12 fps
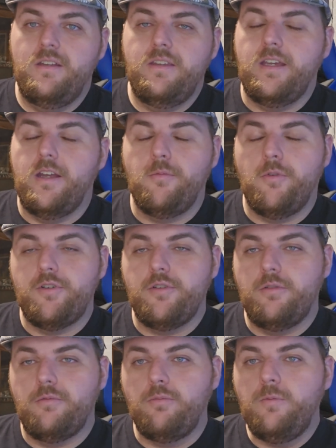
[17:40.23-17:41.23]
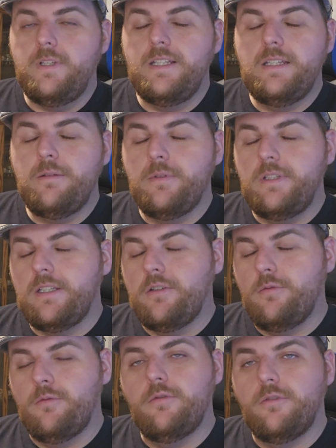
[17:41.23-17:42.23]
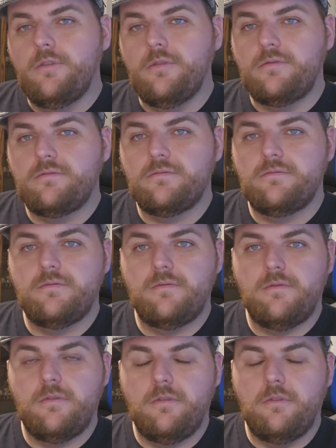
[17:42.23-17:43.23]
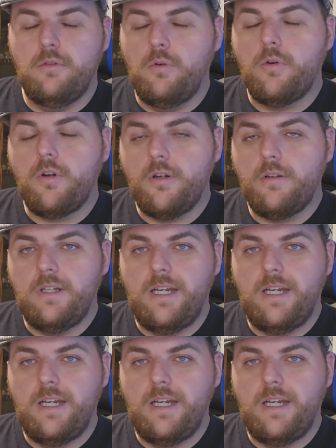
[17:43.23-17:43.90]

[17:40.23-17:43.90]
The Iron Warriors are really, really cool lore.